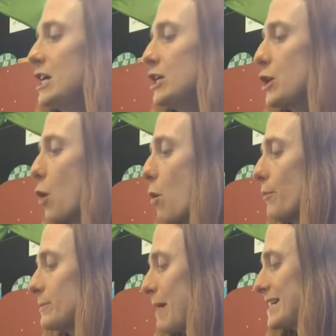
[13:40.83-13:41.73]
No one
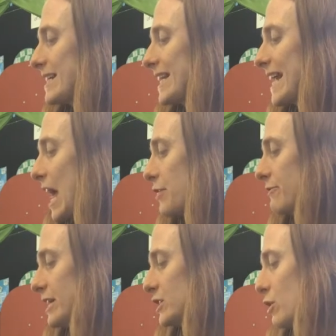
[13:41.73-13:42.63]
was better than
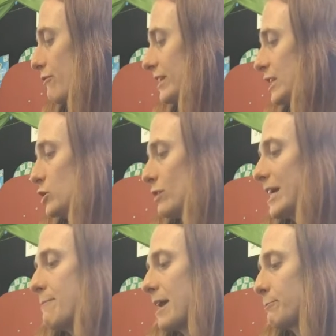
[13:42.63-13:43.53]
Katherine at solving these
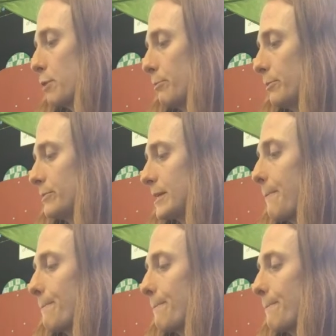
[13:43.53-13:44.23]
tricky math problems.